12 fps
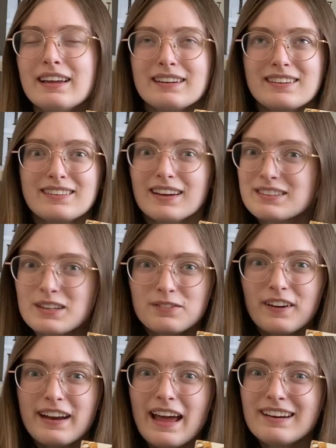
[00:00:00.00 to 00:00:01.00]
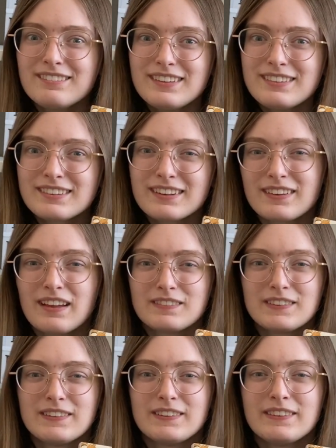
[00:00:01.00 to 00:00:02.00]
such a fun enemies to
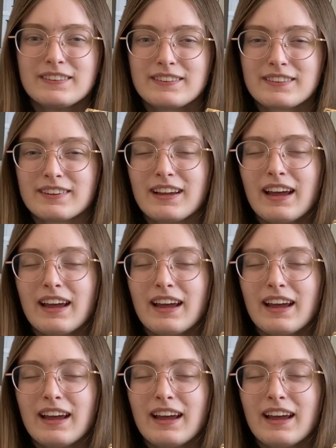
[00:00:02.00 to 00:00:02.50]
lovers